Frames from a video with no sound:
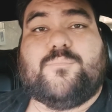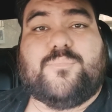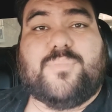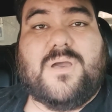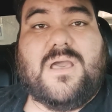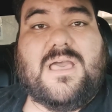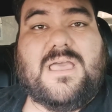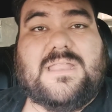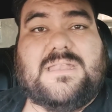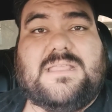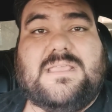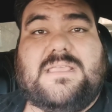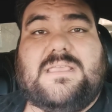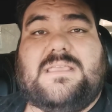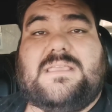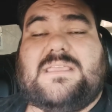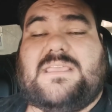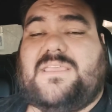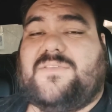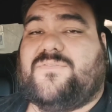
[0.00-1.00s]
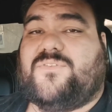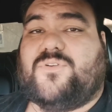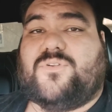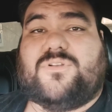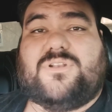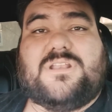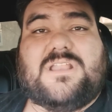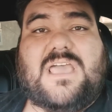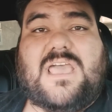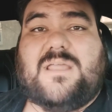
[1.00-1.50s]
but if you're
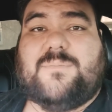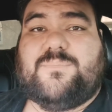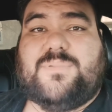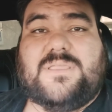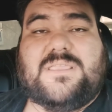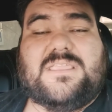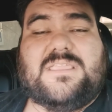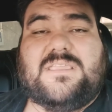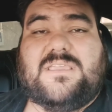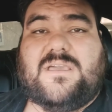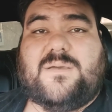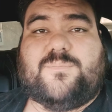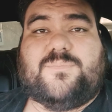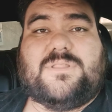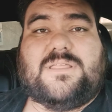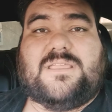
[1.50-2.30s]
not picking up